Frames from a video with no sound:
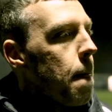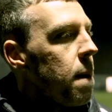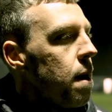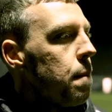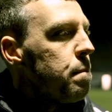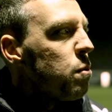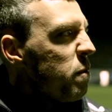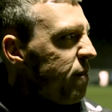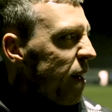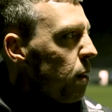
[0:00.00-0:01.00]
but
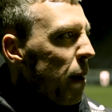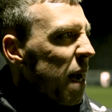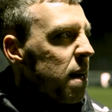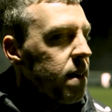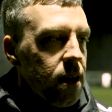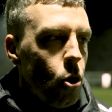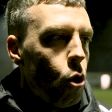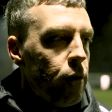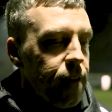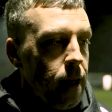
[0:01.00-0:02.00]
we fell back into that
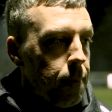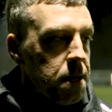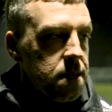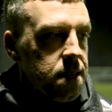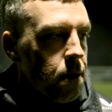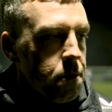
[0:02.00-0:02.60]
awful habit today,